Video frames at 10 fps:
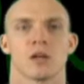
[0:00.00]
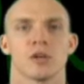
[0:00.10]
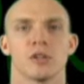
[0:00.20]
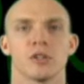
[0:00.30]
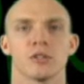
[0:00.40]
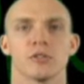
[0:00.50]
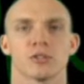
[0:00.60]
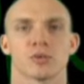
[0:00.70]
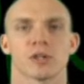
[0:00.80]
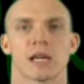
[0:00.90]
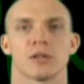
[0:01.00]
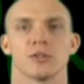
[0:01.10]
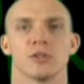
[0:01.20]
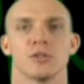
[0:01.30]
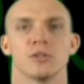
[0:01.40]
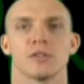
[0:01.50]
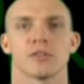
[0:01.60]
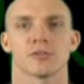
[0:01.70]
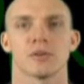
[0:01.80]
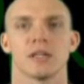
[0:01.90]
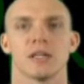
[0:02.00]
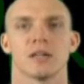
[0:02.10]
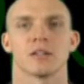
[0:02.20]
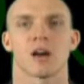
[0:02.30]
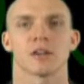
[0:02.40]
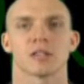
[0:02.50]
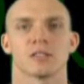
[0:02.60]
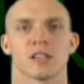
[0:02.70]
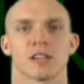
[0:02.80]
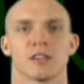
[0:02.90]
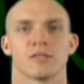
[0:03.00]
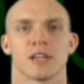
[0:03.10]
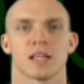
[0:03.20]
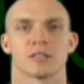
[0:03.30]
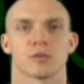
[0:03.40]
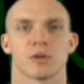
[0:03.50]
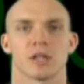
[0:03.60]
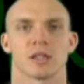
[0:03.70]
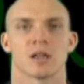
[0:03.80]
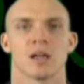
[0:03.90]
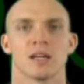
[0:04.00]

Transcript: You can do this workout 2 to 3 non-consecutive days a week,